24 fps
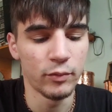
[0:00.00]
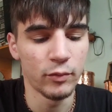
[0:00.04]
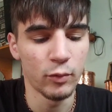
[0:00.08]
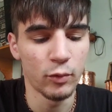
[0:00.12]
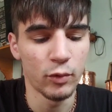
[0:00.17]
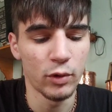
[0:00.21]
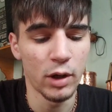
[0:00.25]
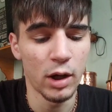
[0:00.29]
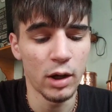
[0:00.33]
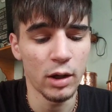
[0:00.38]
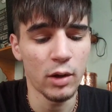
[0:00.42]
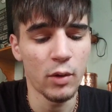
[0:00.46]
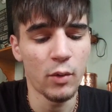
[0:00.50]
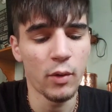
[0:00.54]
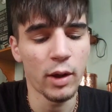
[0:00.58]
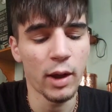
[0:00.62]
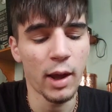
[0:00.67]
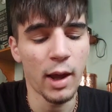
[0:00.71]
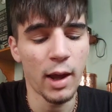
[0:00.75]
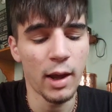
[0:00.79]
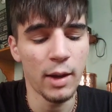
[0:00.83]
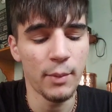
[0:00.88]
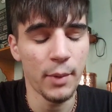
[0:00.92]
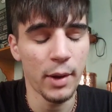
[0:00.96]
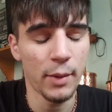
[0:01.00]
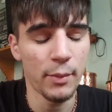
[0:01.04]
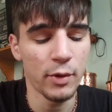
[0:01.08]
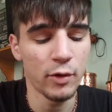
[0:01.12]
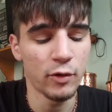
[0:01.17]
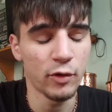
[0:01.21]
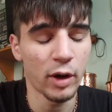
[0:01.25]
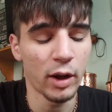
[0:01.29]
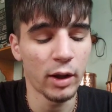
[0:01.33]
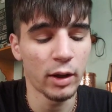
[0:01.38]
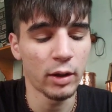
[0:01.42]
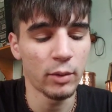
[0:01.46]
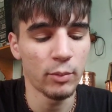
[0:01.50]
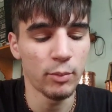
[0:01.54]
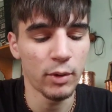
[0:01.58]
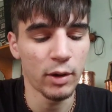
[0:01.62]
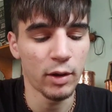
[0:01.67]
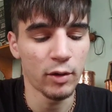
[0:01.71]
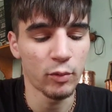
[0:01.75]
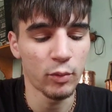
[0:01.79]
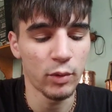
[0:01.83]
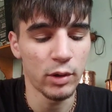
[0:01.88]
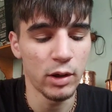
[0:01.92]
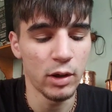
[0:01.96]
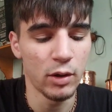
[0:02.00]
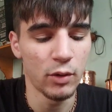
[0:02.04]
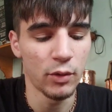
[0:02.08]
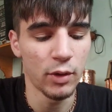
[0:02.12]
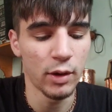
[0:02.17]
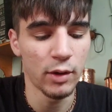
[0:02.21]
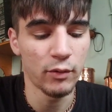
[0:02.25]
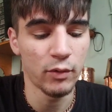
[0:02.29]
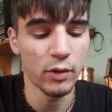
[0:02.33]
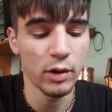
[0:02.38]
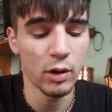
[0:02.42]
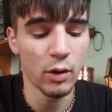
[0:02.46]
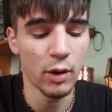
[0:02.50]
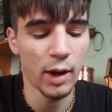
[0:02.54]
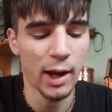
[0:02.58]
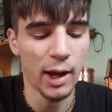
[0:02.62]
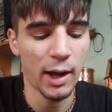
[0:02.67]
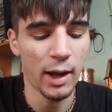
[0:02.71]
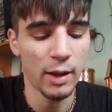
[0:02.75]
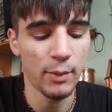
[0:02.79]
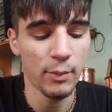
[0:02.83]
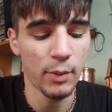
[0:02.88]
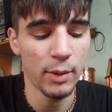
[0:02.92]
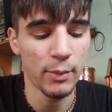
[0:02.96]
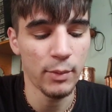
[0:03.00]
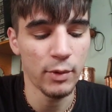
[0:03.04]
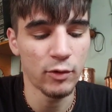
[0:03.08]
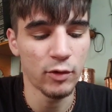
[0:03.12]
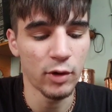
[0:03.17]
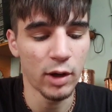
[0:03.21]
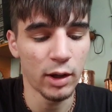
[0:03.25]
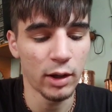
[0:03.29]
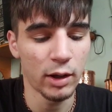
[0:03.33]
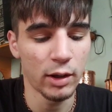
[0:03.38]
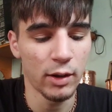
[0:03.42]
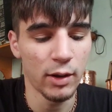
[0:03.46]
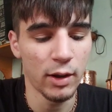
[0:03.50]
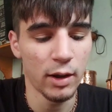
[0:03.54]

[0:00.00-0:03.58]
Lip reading: We're not going high Baby Dragon because we know that if we go high Baby Dragon,